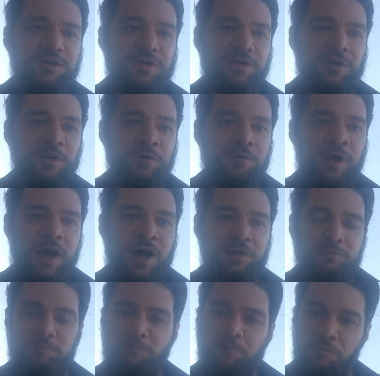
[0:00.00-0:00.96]
you know,
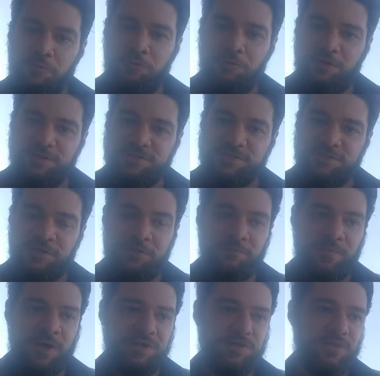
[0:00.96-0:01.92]
not worry so
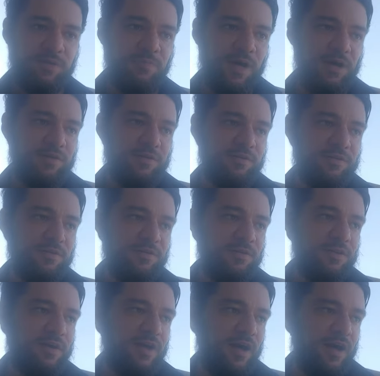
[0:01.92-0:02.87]
much about
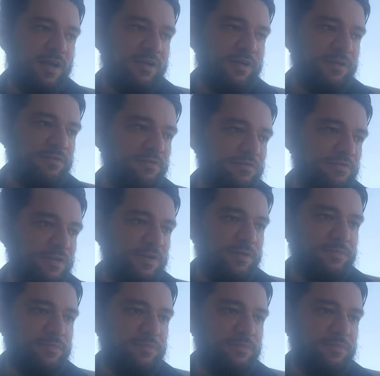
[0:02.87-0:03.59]
the kind of,